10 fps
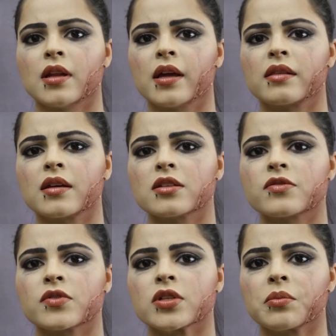like
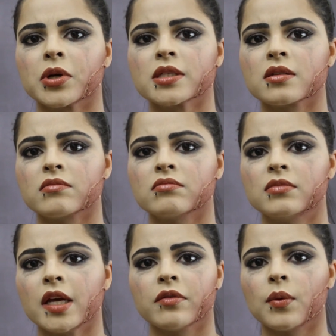this for some reason.
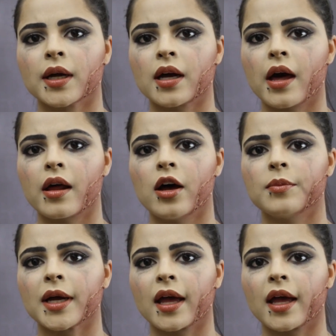Never went and got help, I